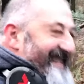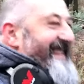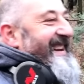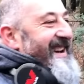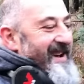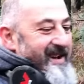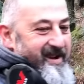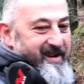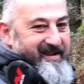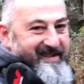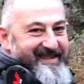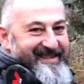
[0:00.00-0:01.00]
Good I luck, told
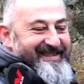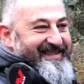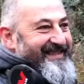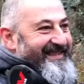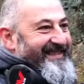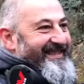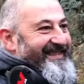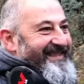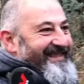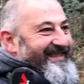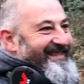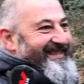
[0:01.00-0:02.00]
mate. I told Ant
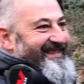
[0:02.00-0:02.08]
once we